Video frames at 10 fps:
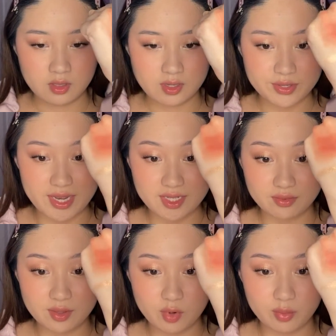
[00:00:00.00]
So yeah,
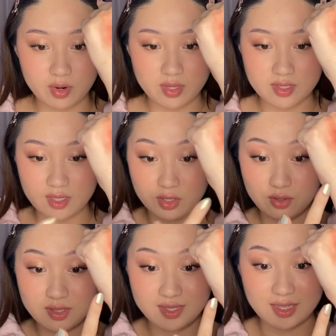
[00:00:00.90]
definitely more bronzy. And you
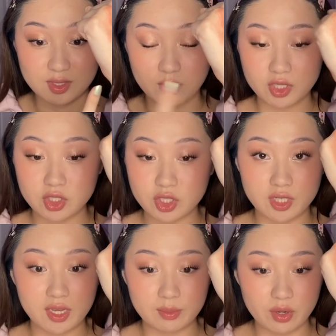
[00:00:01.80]
can see that swatch could
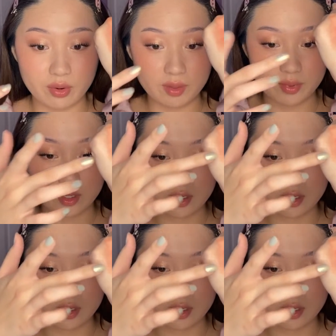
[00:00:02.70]
have kept going, but